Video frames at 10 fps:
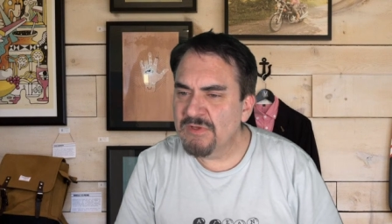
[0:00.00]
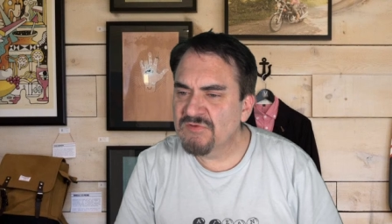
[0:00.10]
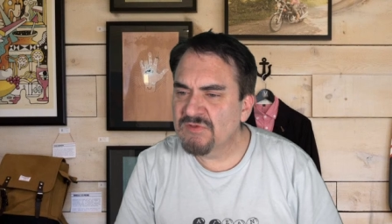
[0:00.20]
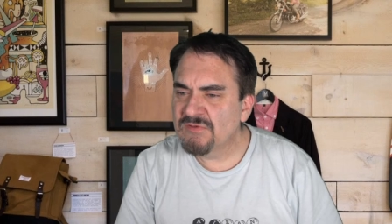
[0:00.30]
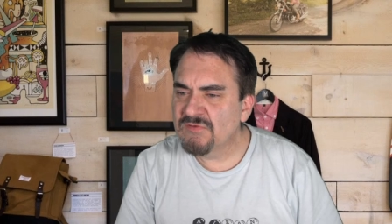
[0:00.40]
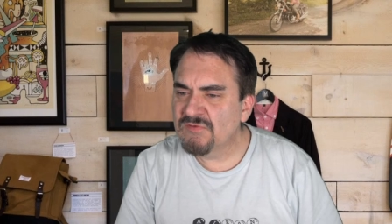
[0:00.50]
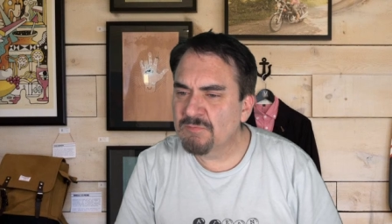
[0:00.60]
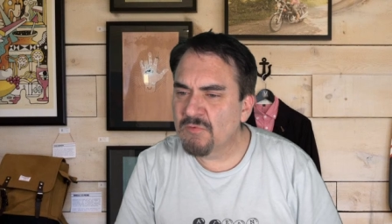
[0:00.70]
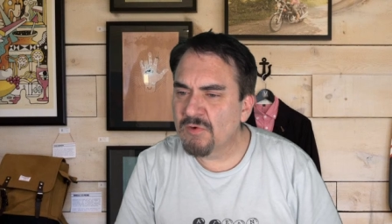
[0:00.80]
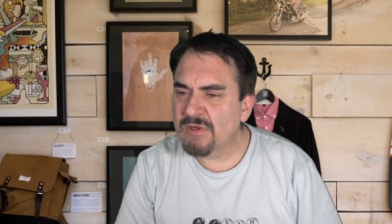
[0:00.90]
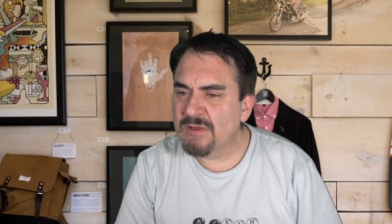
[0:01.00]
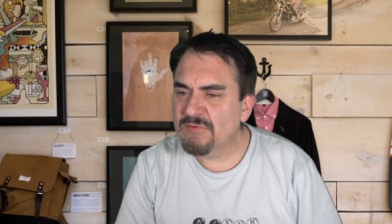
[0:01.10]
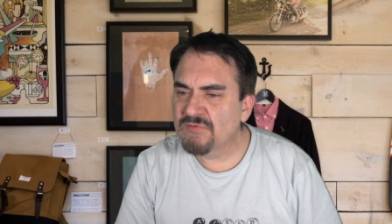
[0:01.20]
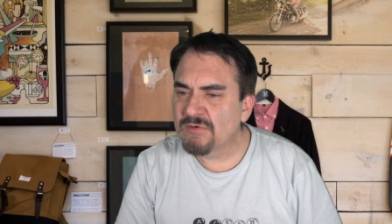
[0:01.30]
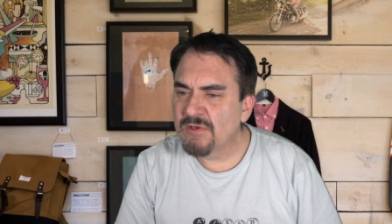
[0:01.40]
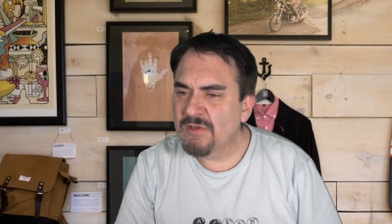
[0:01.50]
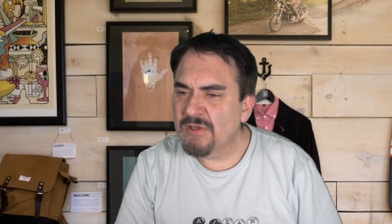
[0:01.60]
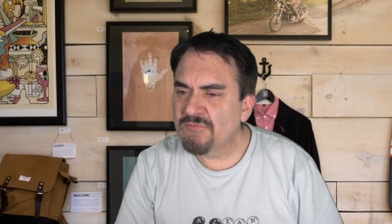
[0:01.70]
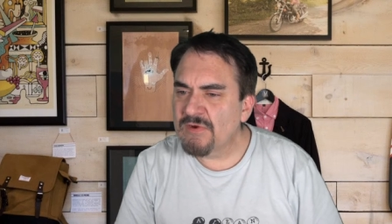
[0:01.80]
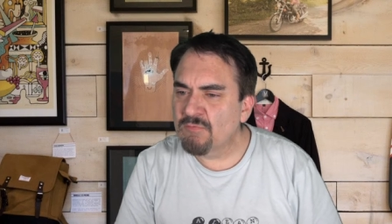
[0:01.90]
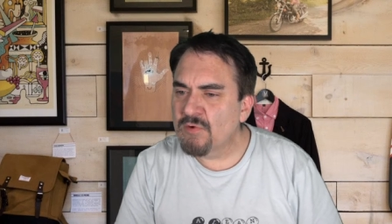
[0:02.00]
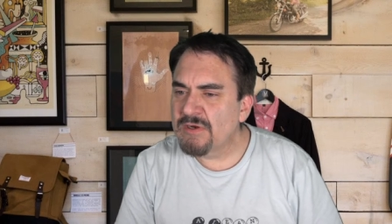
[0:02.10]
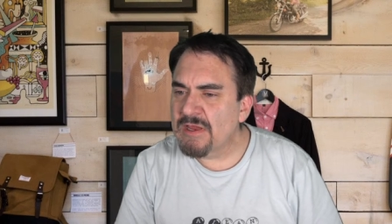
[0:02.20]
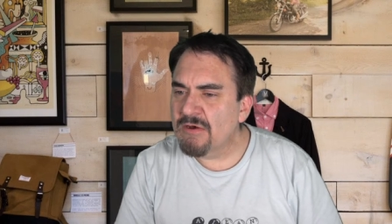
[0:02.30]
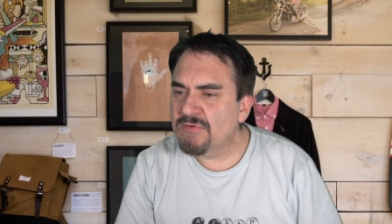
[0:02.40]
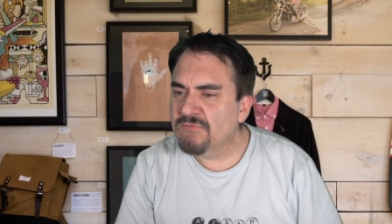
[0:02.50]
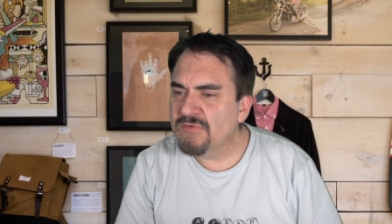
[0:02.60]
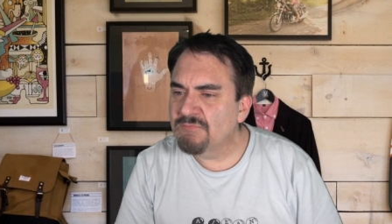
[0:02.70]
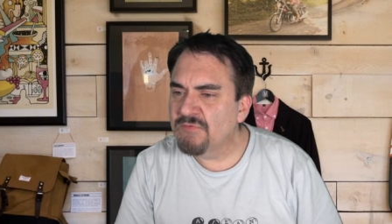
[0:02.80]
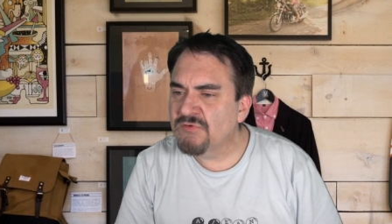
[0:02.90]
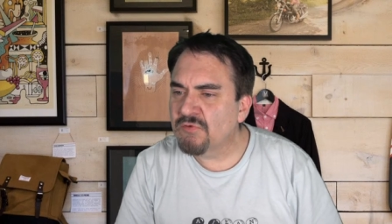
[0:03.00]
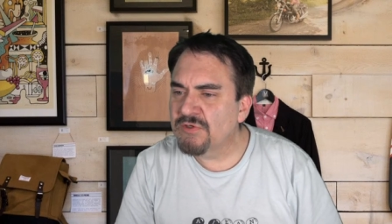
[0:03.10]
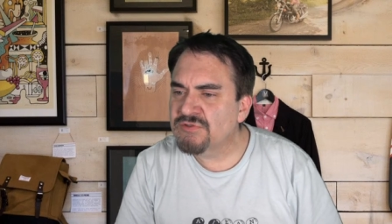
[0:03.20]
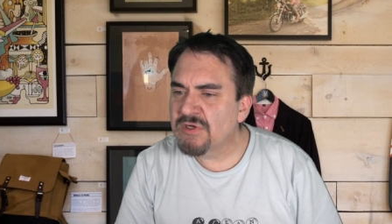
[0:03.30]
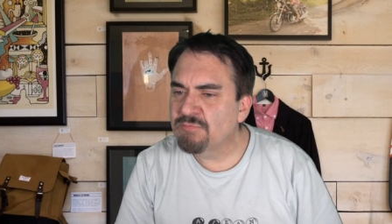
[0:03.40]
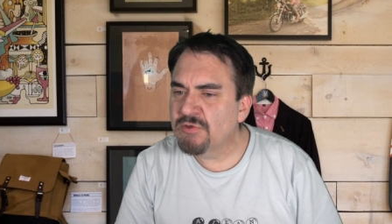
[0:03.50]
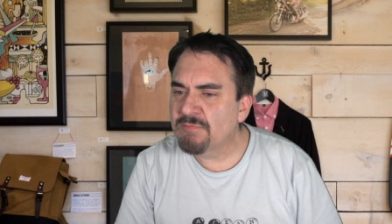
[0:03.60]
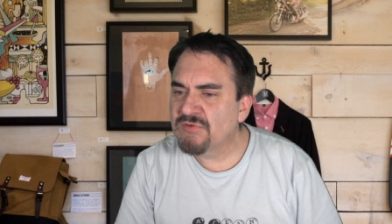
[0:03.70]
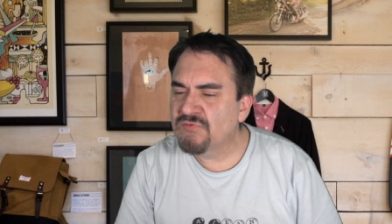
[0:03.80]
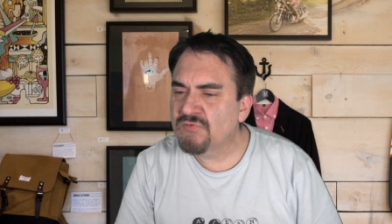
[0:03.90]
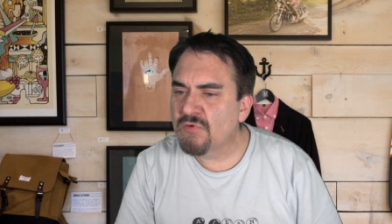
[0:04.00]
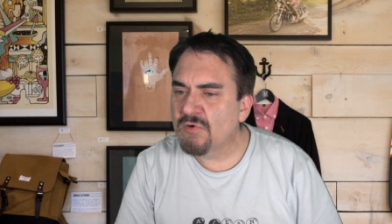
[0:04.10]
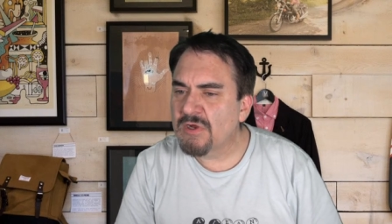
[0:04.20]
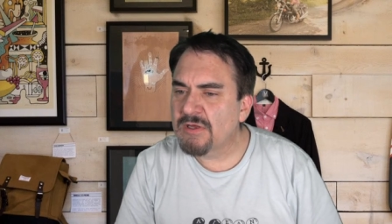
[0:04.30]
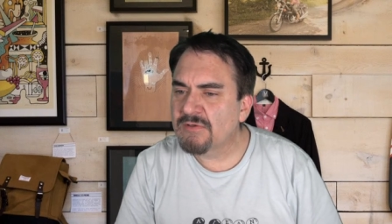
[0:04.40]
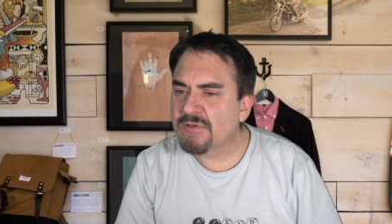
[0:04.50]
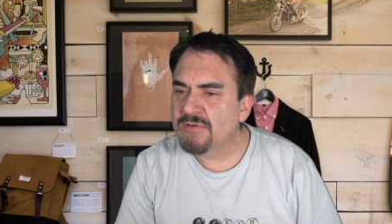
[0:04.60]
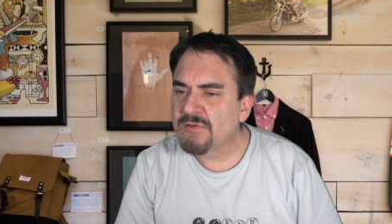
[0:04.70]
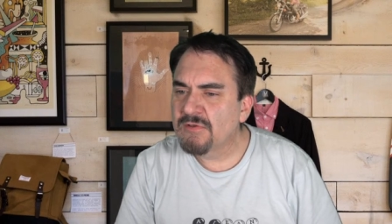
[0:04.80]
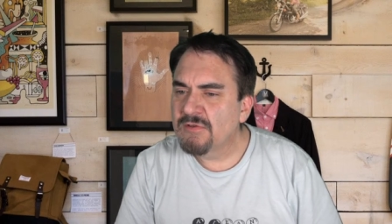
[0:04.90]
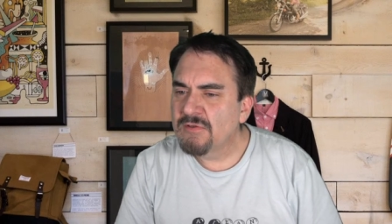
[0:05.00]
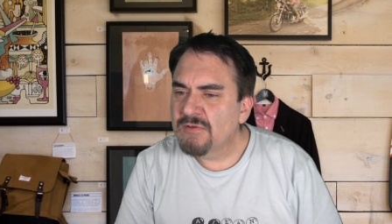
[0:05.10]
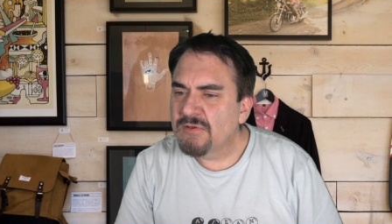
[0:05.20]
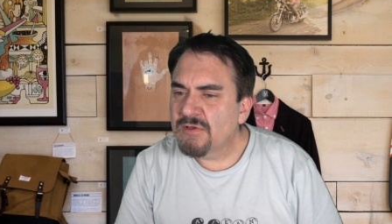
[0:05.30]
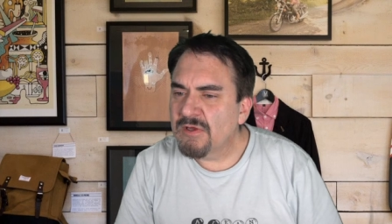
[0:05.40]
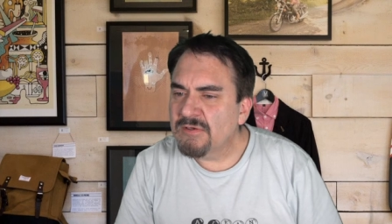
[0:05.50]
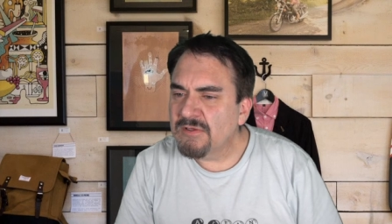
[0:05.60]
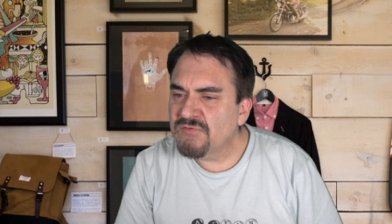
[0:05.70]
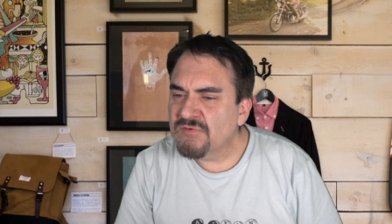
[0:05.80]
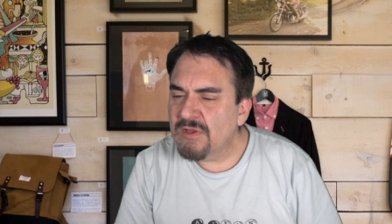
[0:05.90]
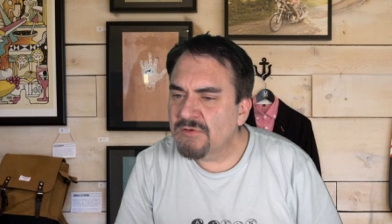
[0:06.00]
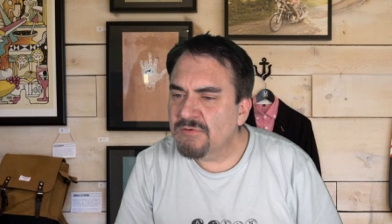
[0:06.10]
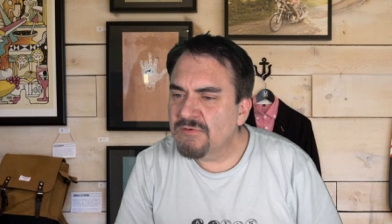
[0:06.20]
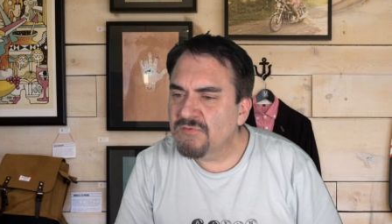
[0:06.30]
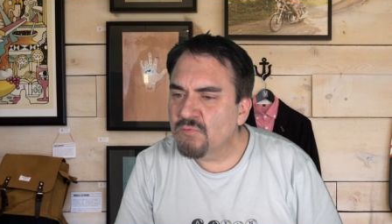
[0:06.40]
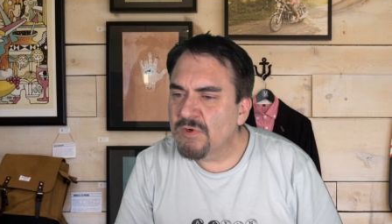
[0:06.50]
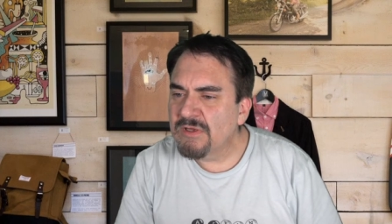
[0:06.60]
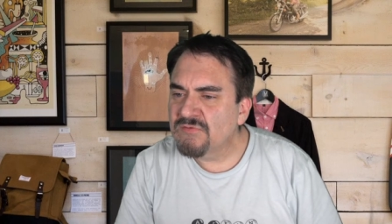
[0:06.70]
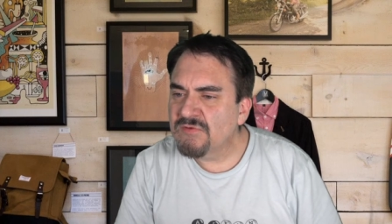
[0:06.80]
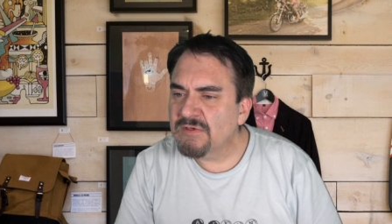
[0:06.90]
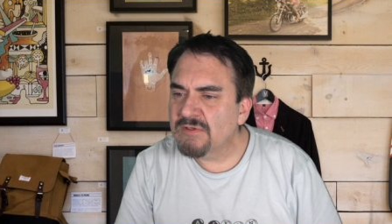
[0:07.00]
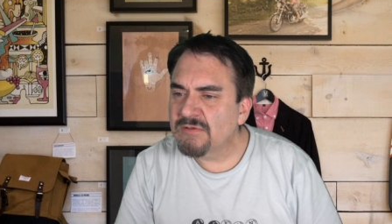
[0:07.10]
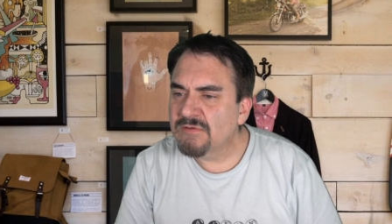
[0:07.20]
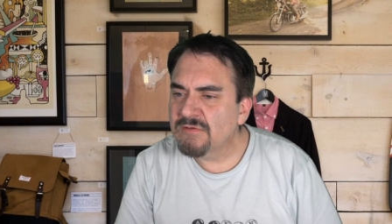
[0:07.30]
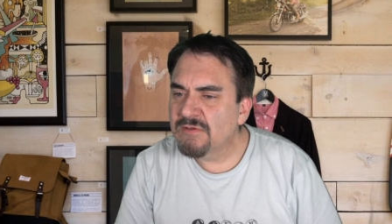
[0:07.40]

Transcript: Let's get to some more comments here. If I run out of inventory, should I put my store on a seller is away setting?